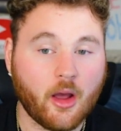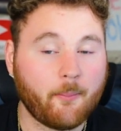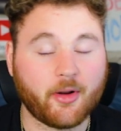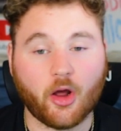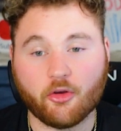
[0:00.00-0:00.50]

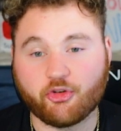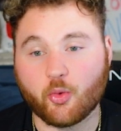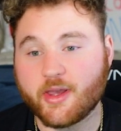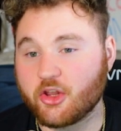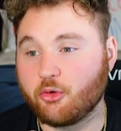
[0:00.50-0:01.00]
But also
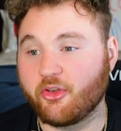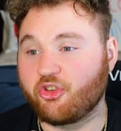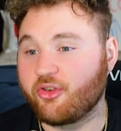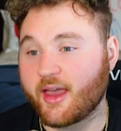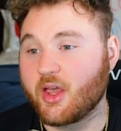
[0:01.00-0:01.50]
we could do the
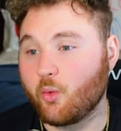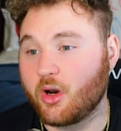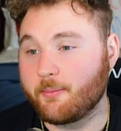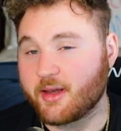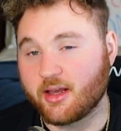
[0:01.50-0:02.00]
second
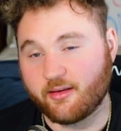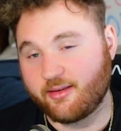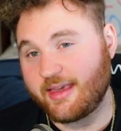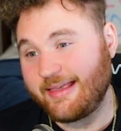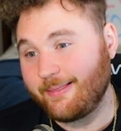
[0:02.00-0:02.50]
one because
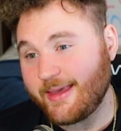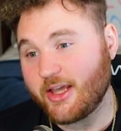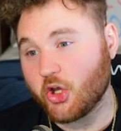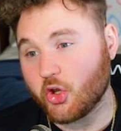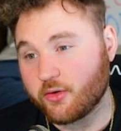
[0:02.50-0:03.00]
it's
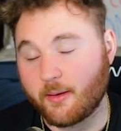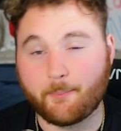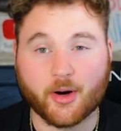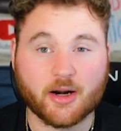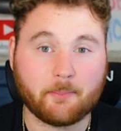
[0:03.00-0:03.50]
illegal to
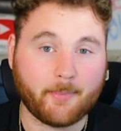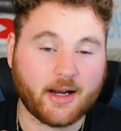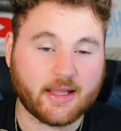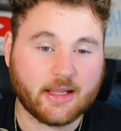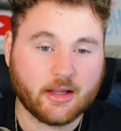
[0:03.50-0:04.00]
burn
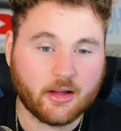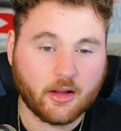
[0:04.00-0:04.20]
money.